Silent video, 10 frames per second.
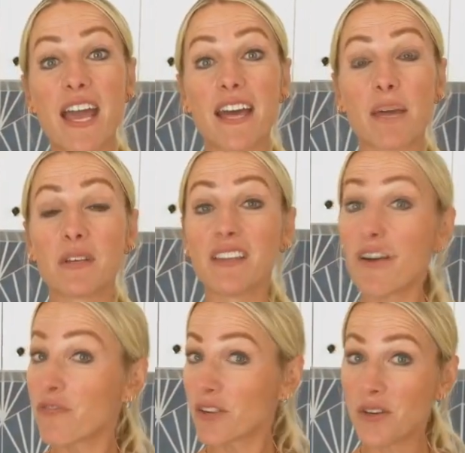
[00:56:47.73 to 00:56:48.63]
and I would
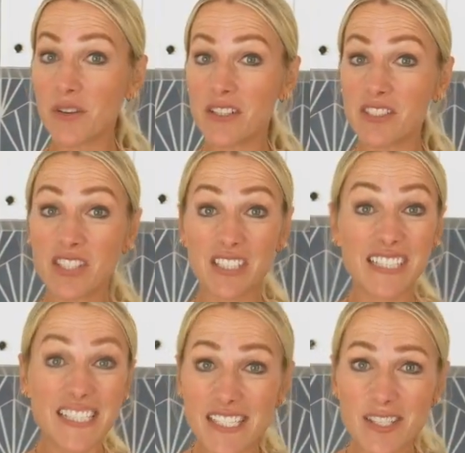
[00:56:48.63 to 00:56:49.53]
love for you to
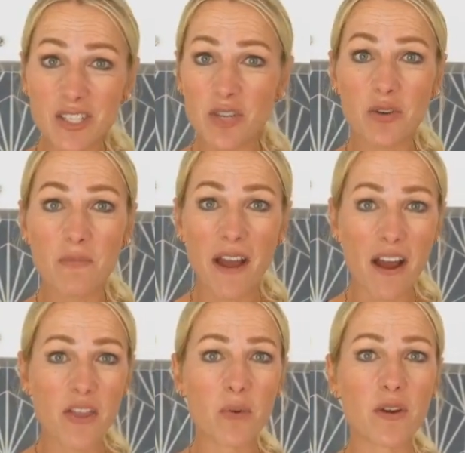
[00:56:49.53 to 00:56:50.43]
listen to my
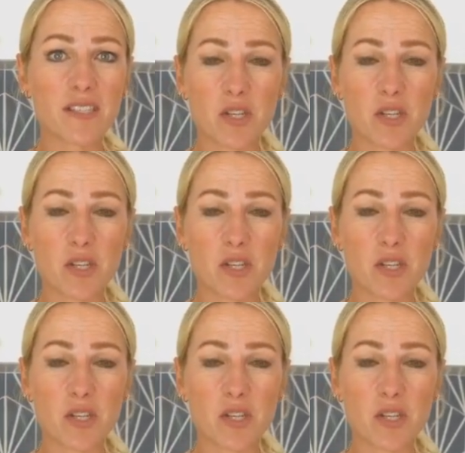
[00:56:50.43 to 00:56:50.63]
other ones,